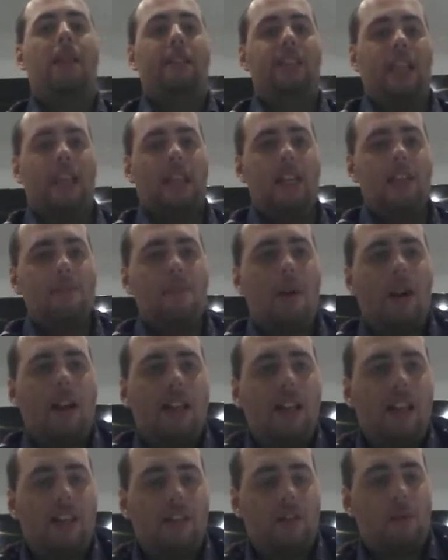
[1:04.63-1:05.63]
taking
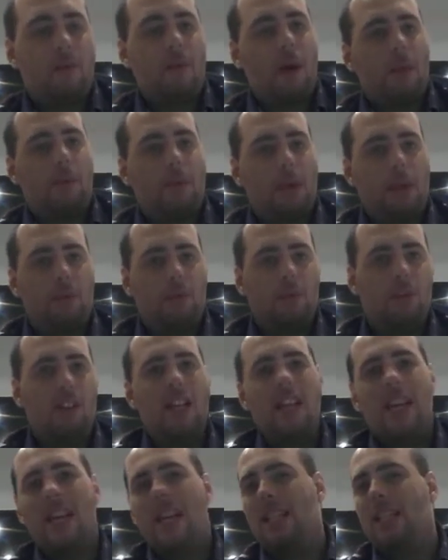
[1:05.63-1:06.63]
money from other
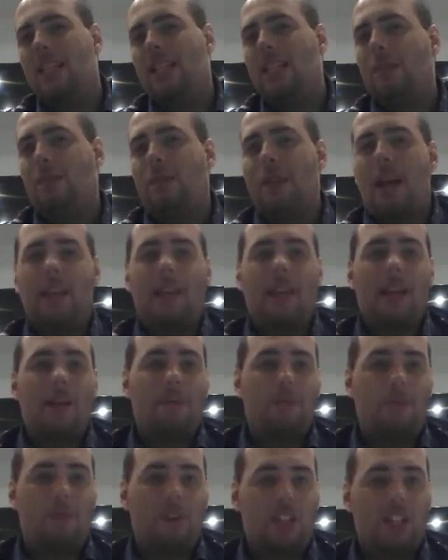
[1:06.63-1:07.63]
people without their
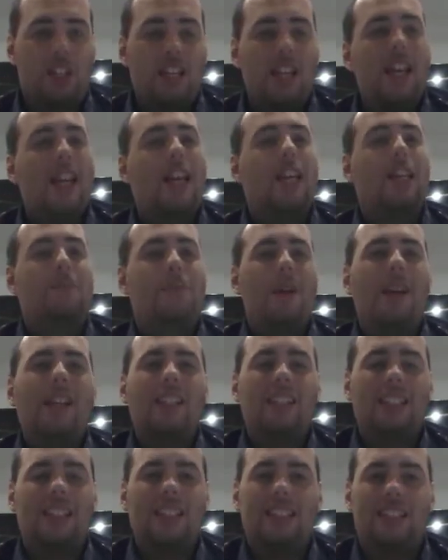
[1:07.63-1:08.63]
permission is
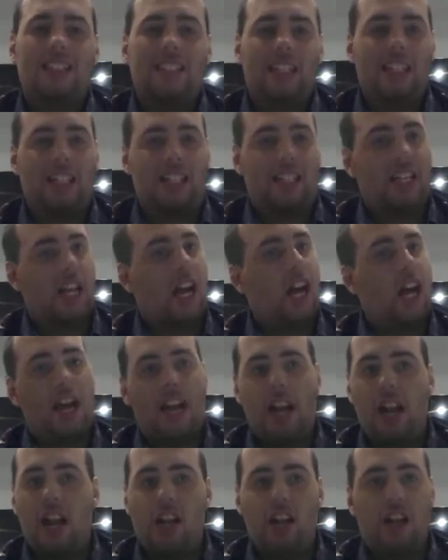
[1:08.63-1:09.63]
basically stealing, and
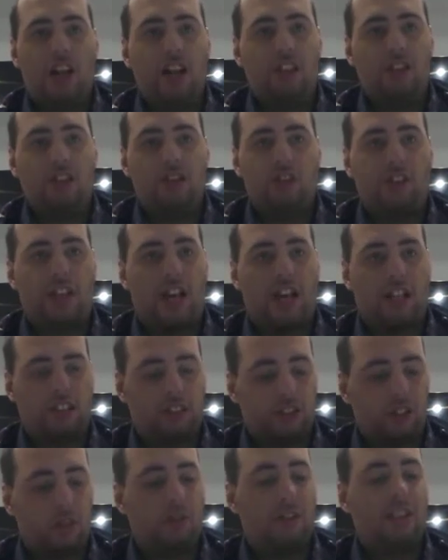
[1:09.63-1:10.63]
I don't do
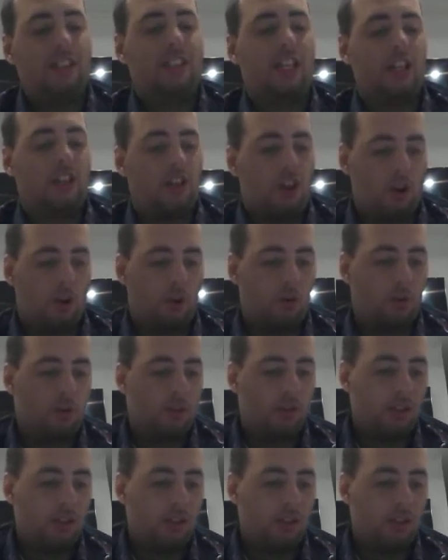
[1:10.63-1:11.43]
that. So I'm gonna say no.